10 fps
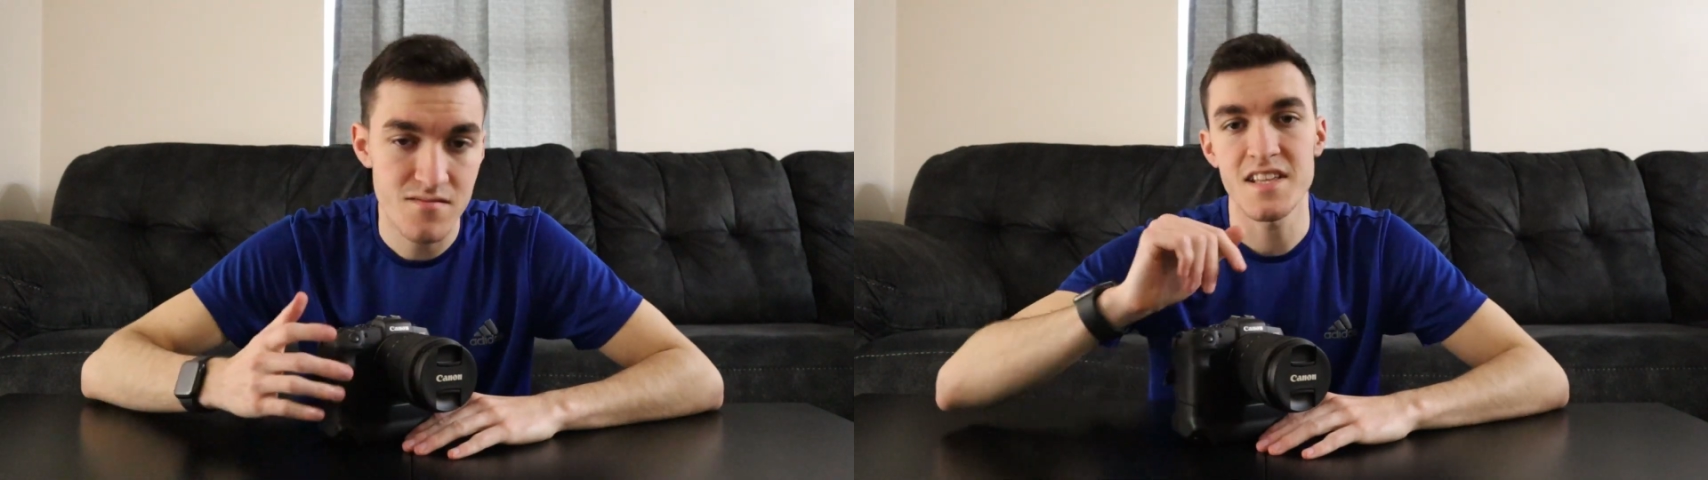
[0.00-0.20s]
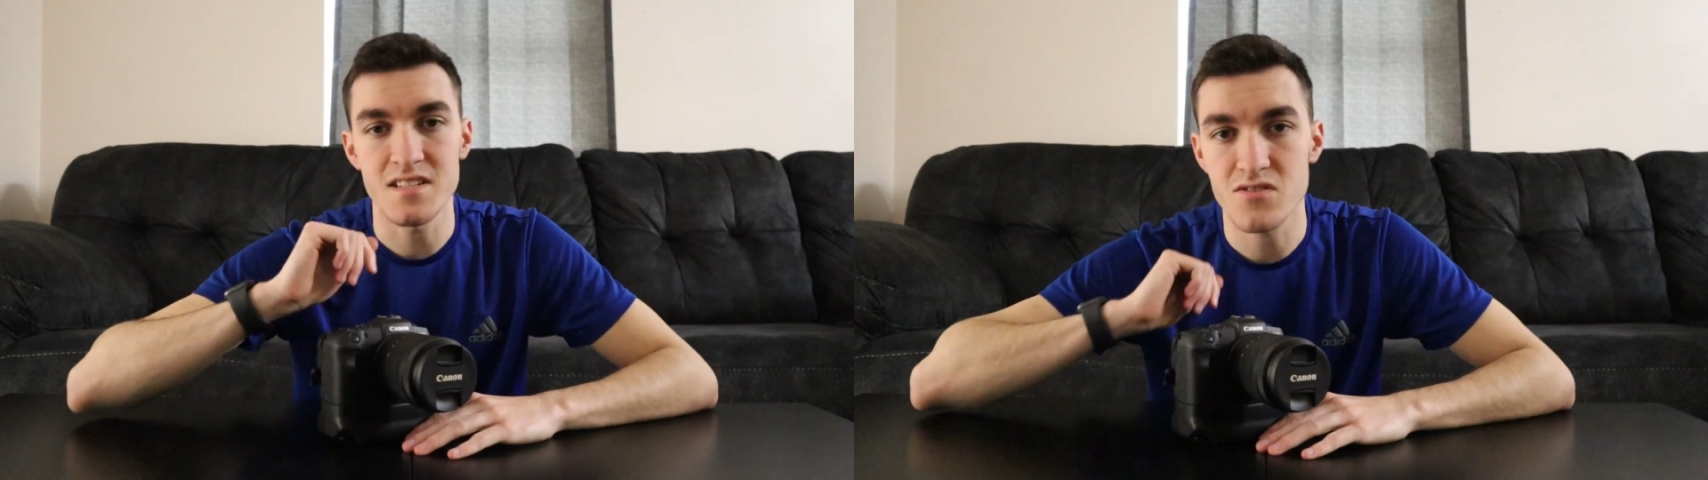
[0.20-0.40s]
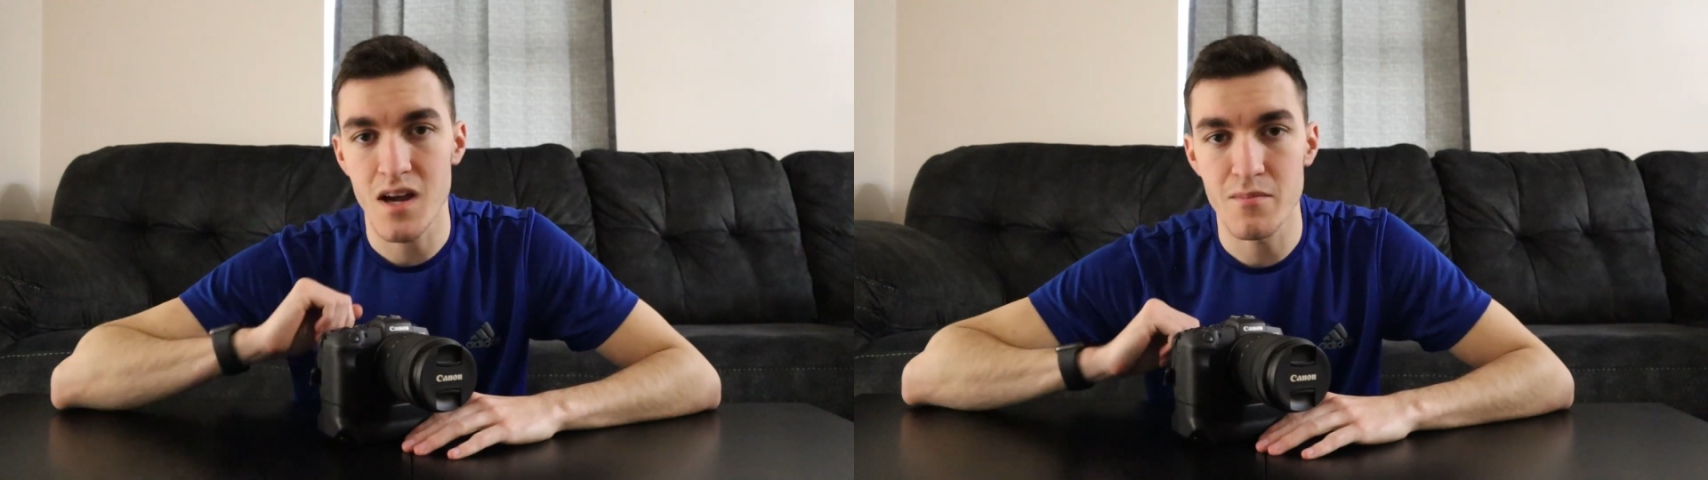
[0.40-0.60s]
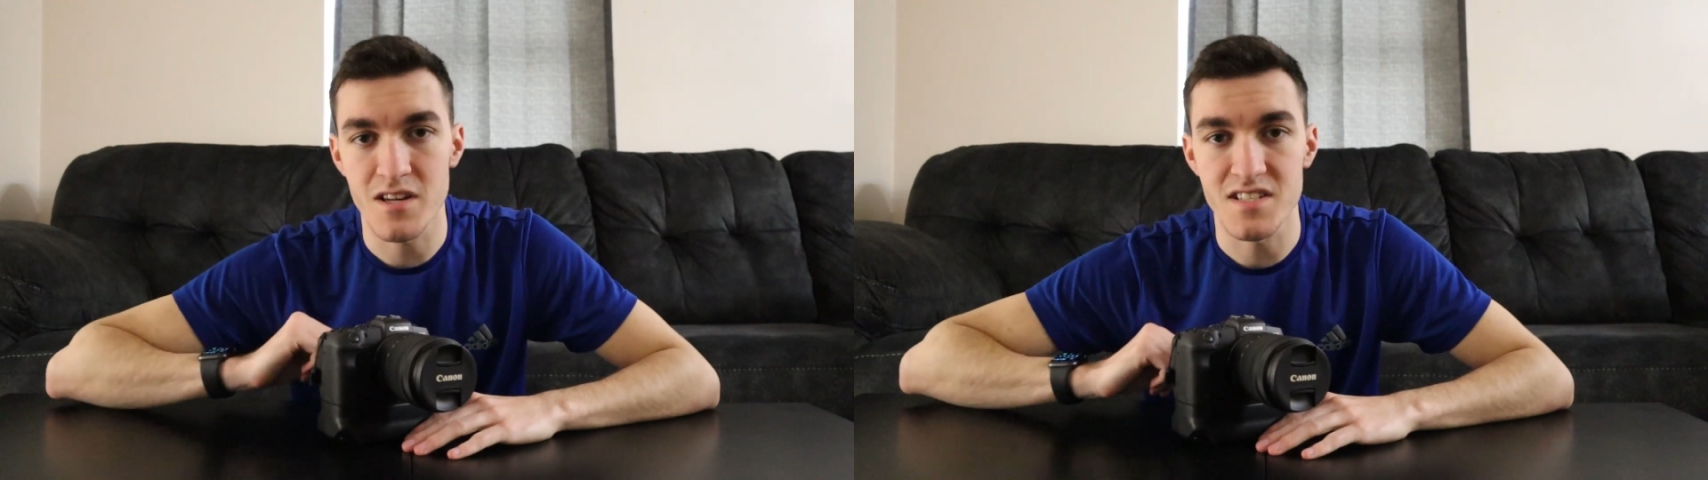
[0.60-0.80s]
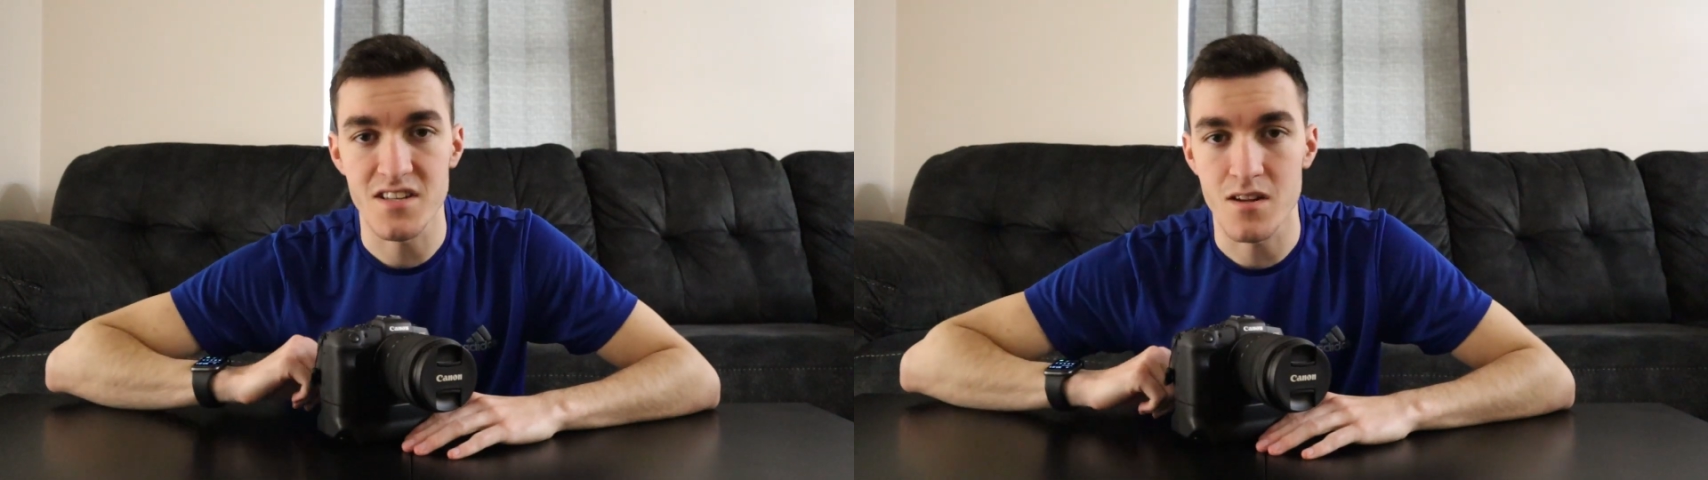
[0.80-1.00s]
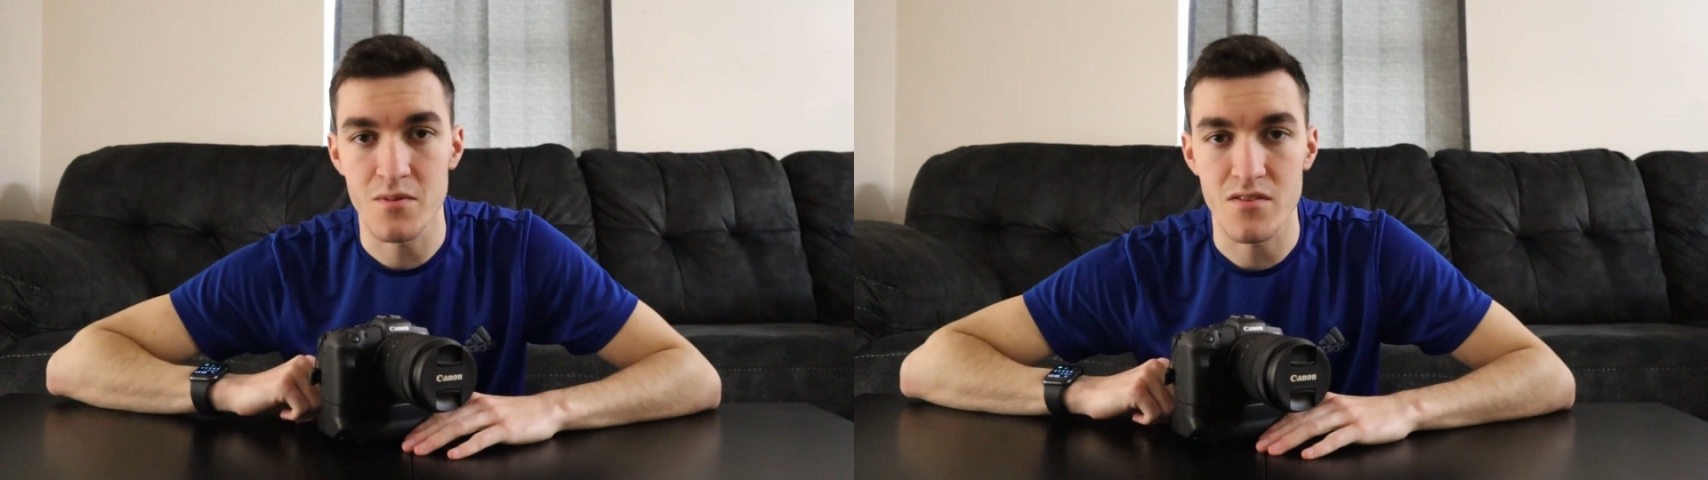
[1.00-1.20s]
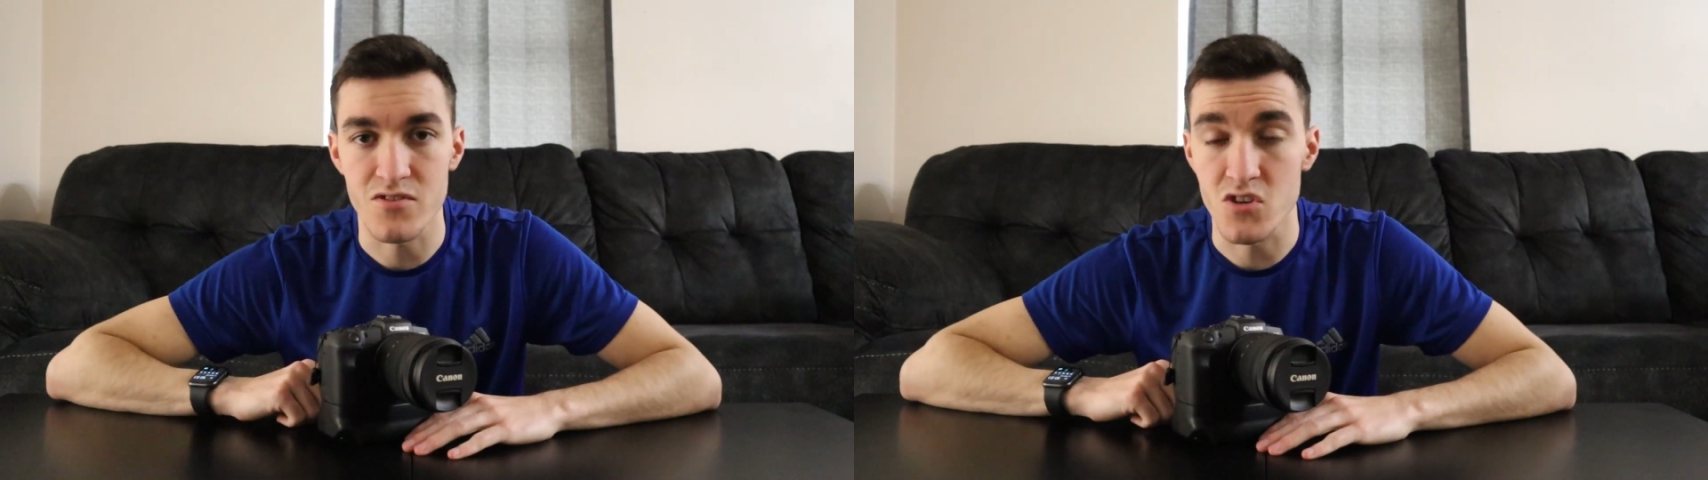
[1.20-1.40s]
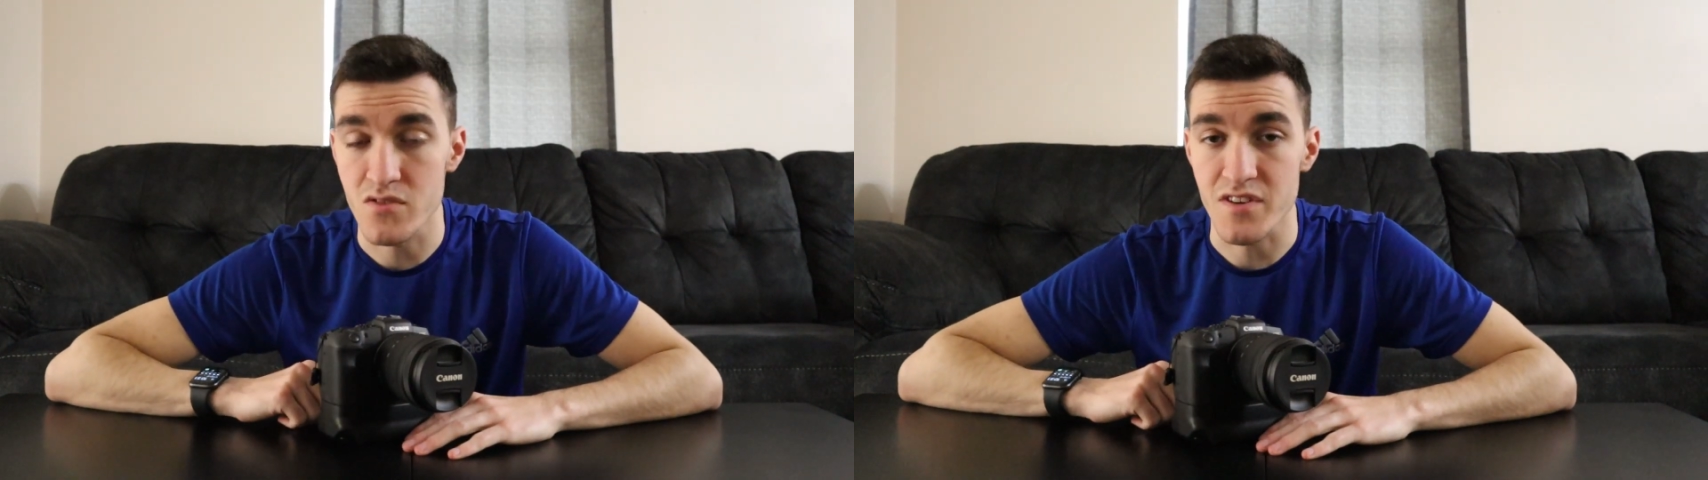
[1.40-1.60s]
hit that subscribe button, ding that bell for
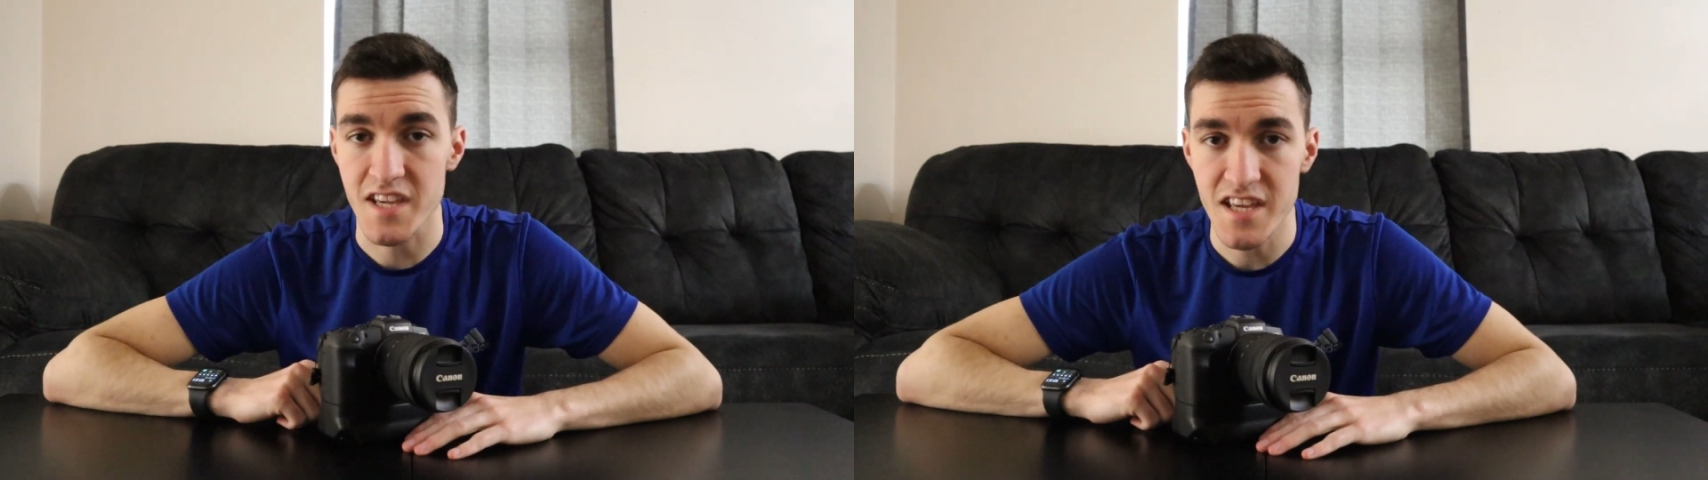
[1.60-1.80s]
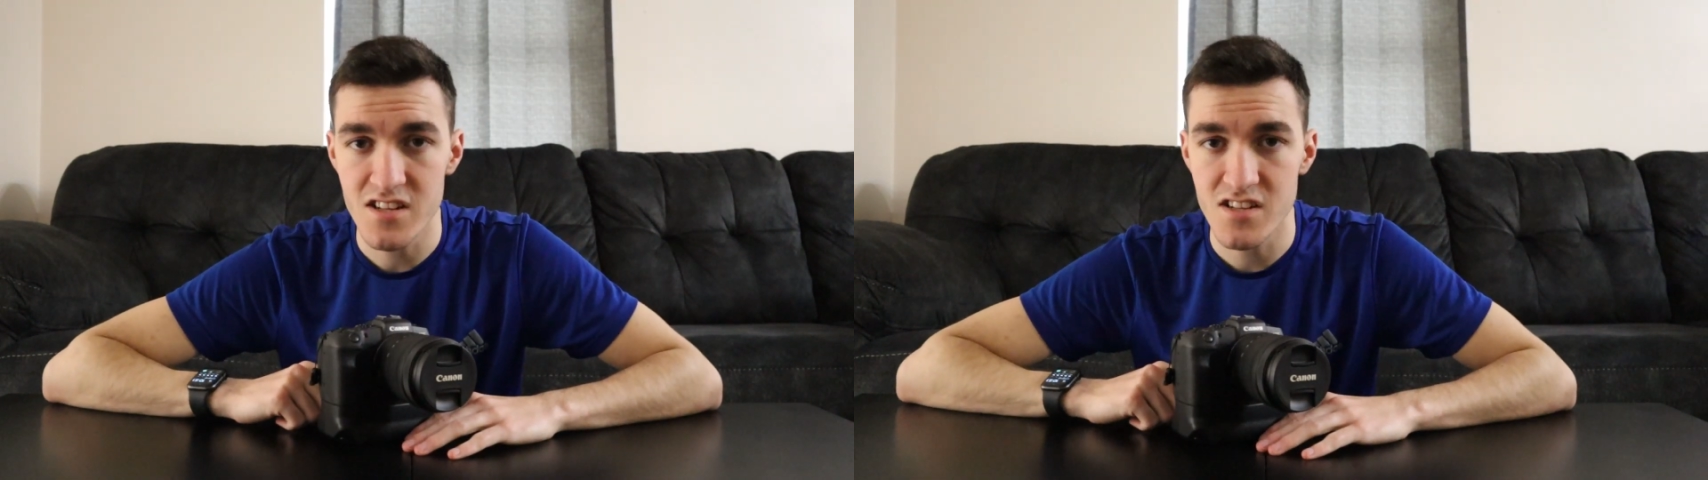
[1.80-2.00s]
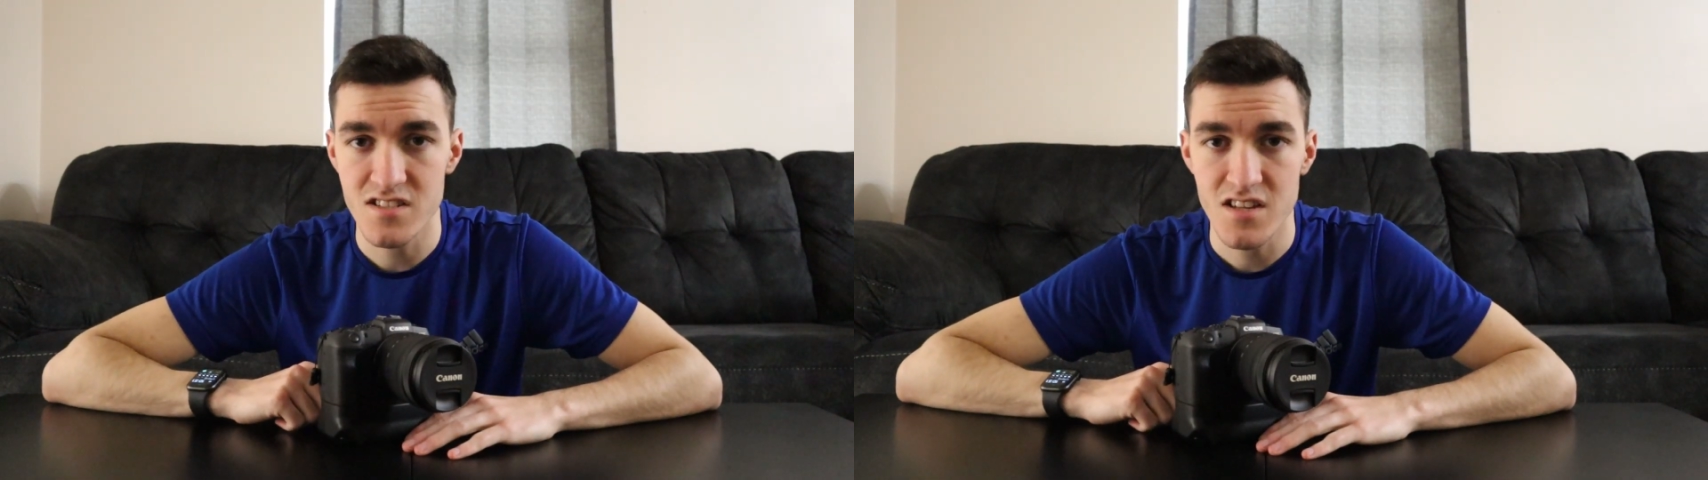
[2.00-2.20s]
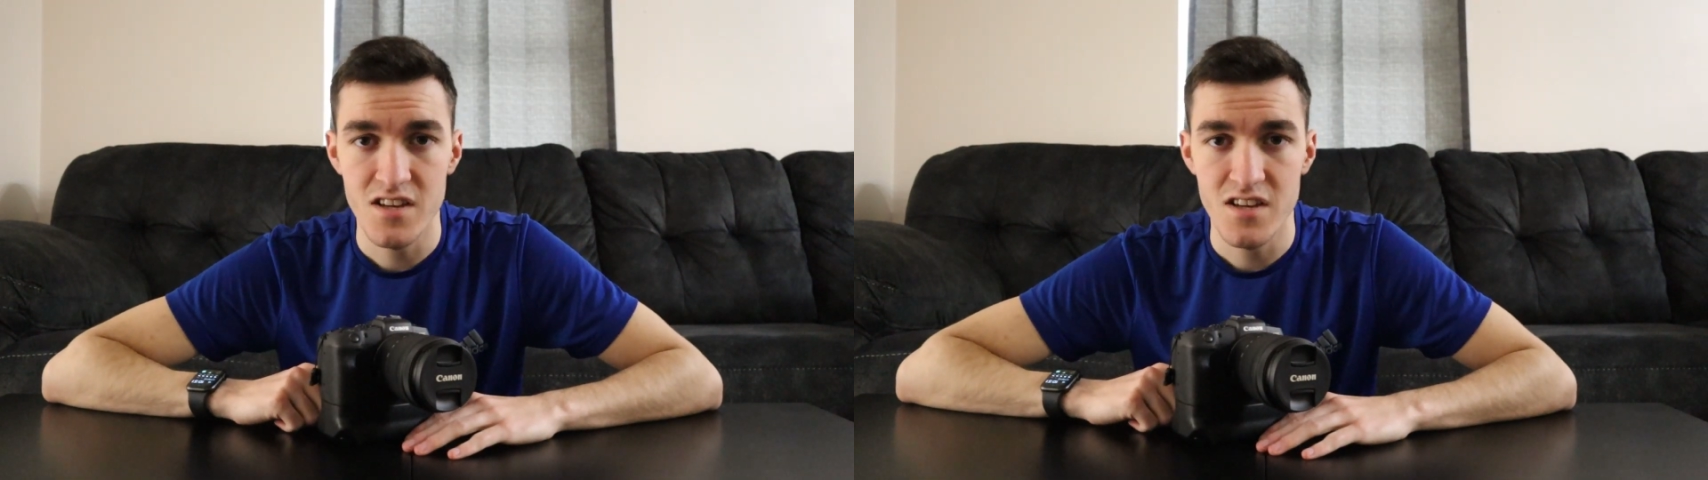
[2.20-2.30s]
notifications.